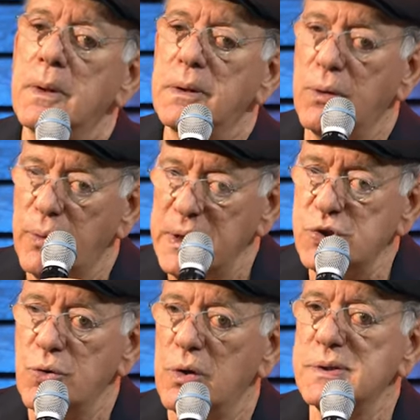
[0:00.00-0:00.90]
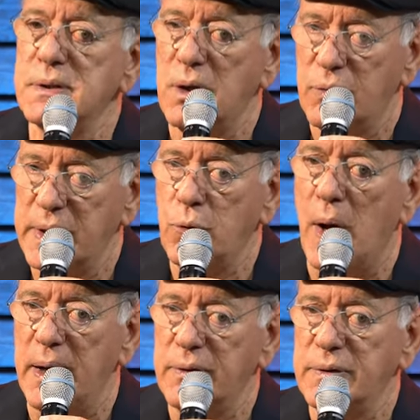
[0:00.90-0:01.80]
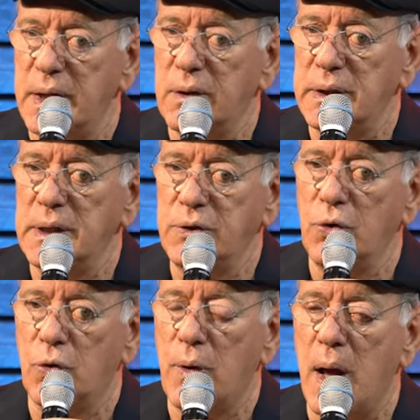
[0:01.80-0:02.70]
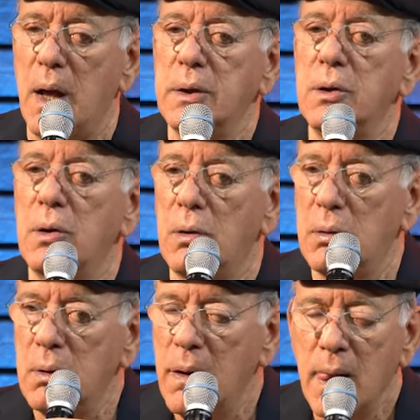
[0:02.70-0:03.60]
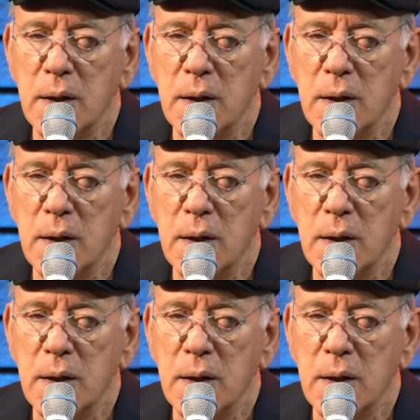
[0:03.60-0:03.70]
The rituals that are required there in the Torah, you know,